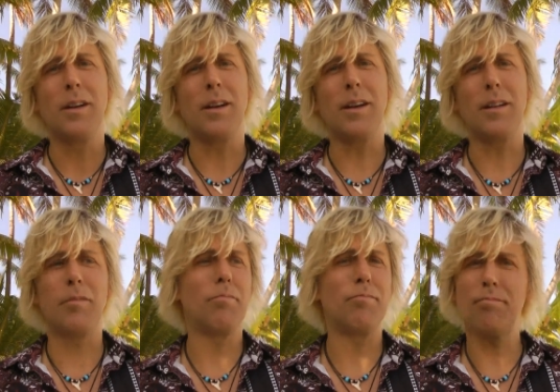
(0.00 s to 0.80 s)

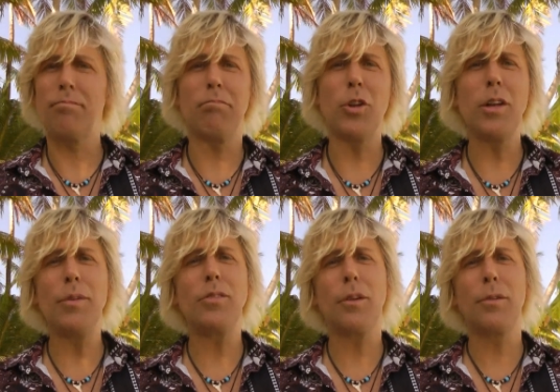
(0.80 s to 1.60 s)
and you live
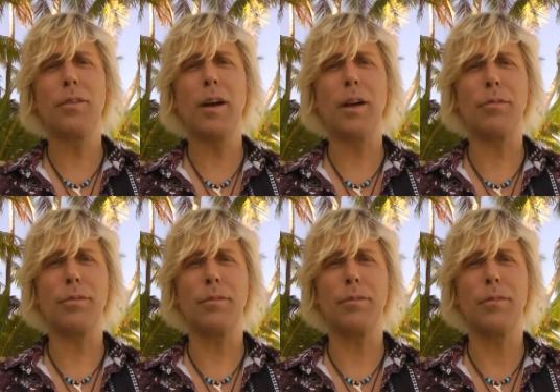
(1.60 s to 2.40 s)
each other's life.